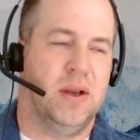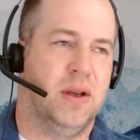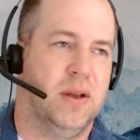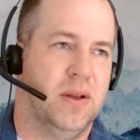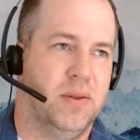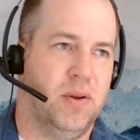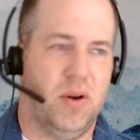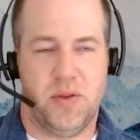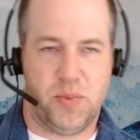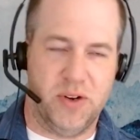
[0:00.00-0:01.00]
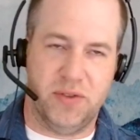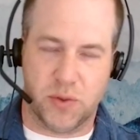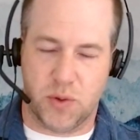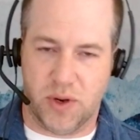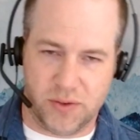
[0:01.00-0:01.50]
All the previous
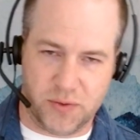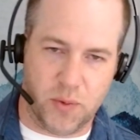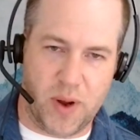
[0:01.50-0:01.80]
recordings for